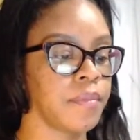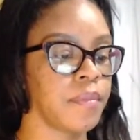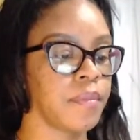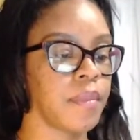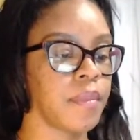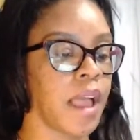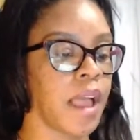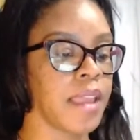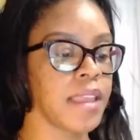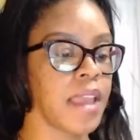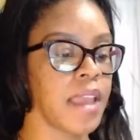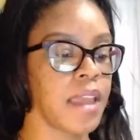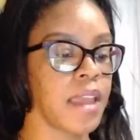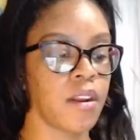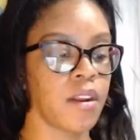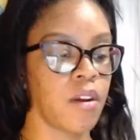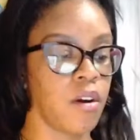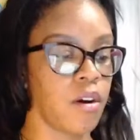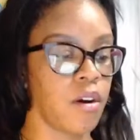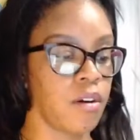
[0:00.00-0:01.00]
Not yet
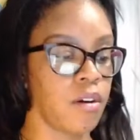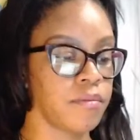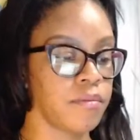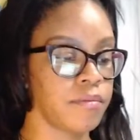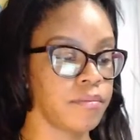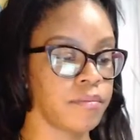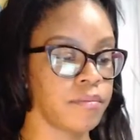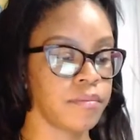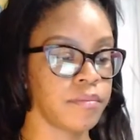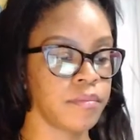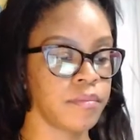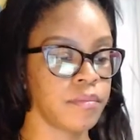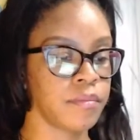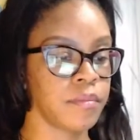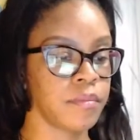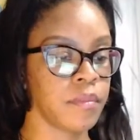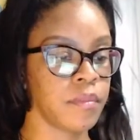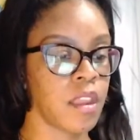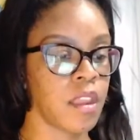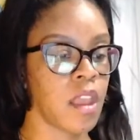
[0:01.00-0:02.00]
at all.
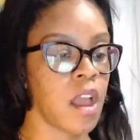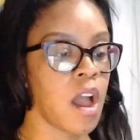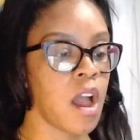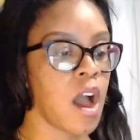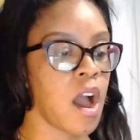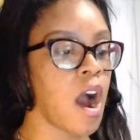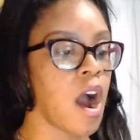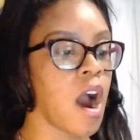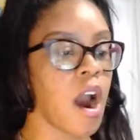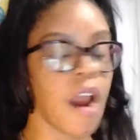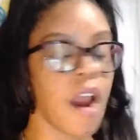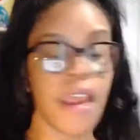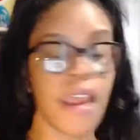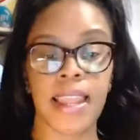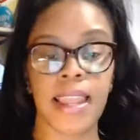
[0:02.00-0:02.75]
All right,